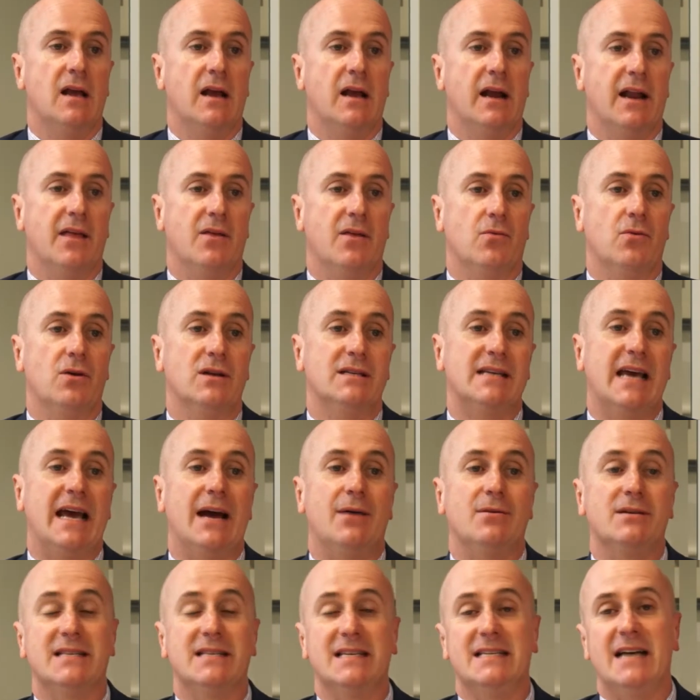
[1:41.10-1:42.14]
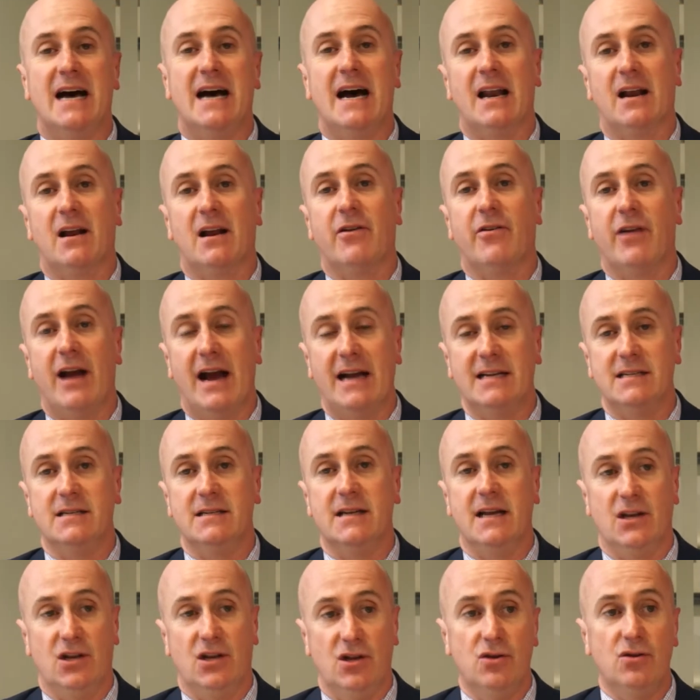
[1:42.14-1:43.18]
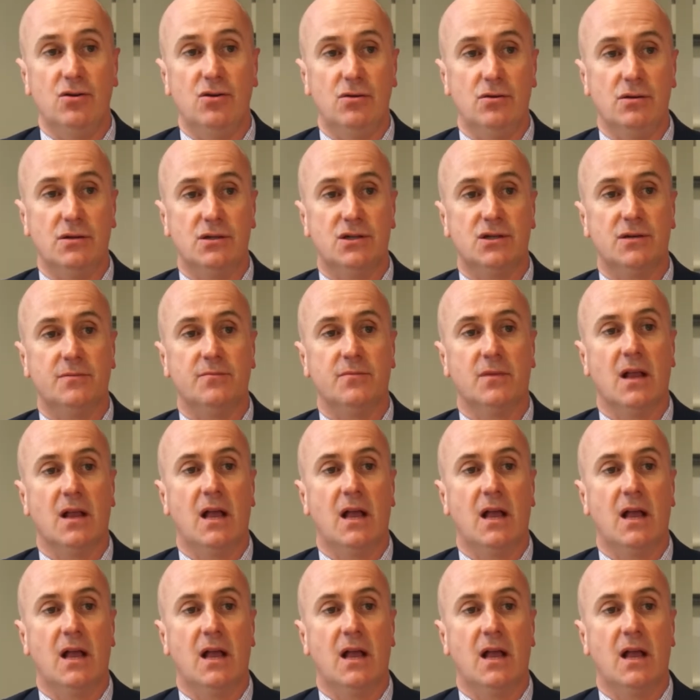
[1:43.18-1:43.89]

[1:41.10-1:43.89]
In other words, how is the data created and used?